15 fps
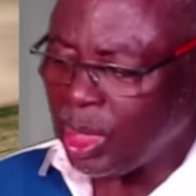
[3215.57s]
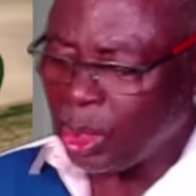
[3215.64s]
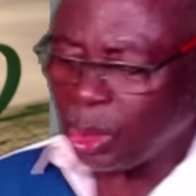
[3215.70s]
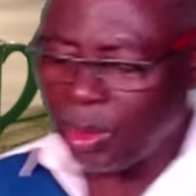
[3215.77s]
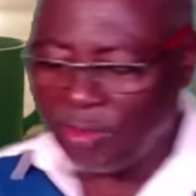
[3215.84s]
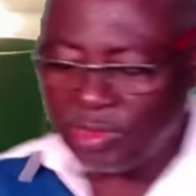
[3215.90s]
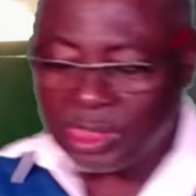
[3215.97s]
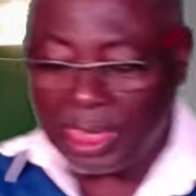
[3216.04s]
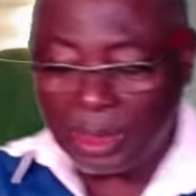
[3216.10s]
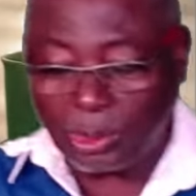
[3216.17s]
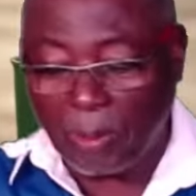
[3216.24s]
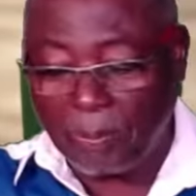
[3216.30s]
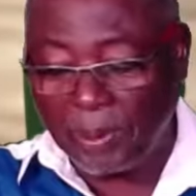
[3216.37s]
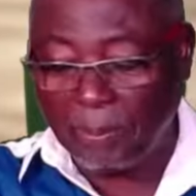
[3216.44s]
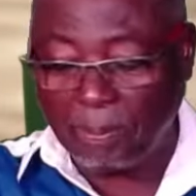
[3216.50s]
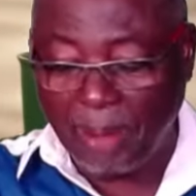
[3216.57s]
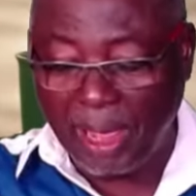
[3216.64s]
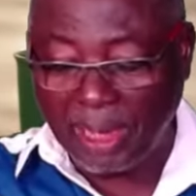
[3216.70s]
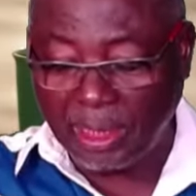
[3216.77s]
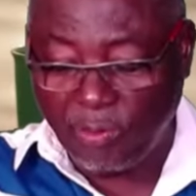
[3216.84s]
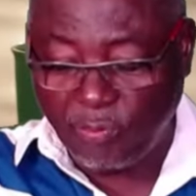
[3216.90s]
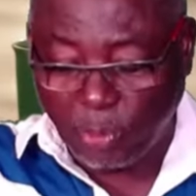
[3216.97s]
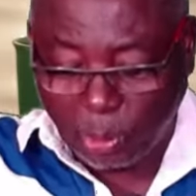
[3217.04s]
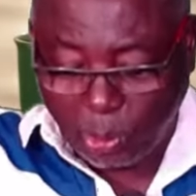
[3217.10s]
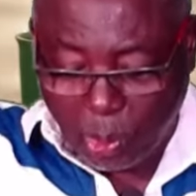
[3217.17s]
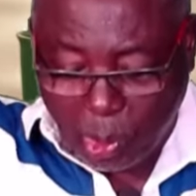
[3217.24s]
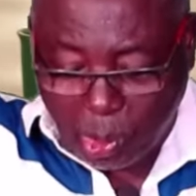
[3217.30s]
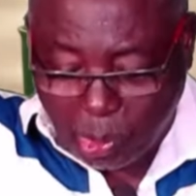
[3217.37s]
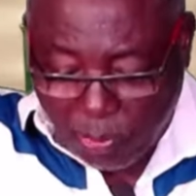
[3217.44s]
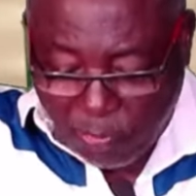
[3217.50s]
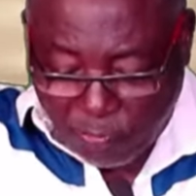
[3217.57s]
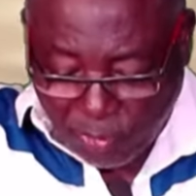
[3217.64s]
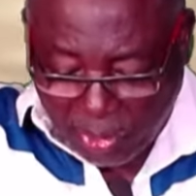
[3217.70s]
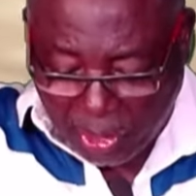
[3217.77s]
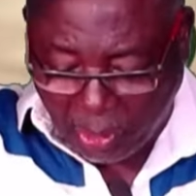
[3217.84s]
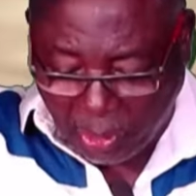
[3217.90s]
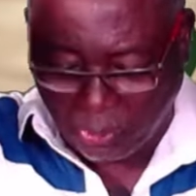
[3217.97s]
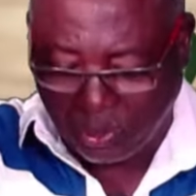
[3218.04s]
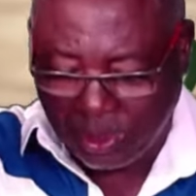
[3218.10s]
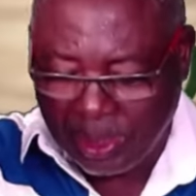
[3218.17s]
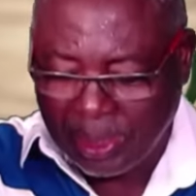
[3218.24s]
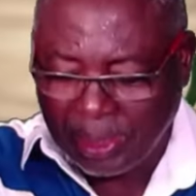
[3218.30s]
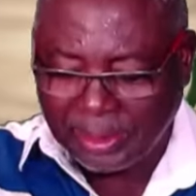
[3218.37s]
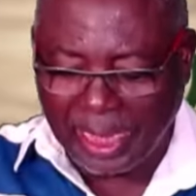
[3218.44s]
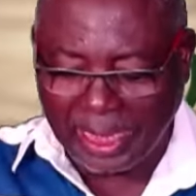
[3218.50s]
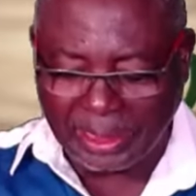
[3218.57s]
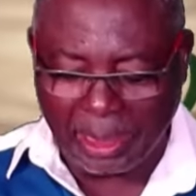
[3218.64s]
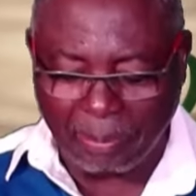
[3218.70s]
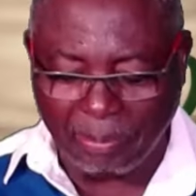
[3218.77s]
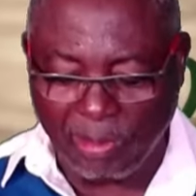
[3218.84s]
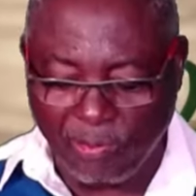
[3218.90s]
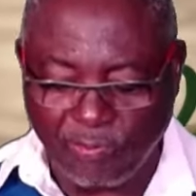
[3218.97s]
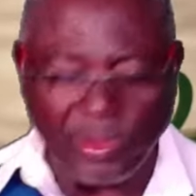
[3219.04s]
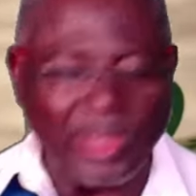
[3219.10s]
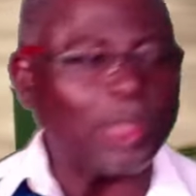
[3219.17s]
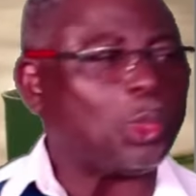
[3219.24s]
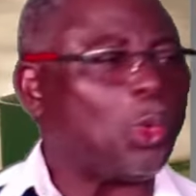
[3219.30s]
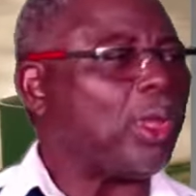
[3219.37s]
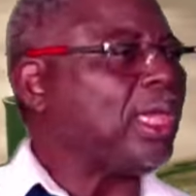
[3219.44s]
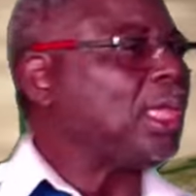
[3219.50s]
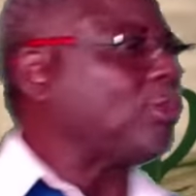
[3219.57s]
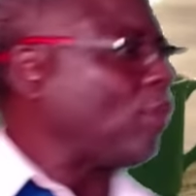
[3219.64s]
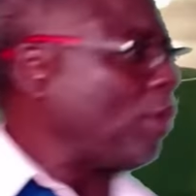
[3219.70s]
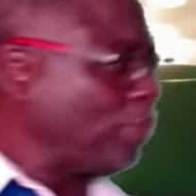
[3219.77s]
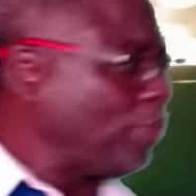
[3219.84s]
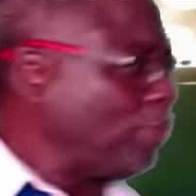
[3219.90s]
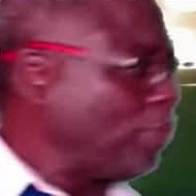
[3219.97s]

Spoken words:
You have set up a banner for those who fear you, that they may flee to it from the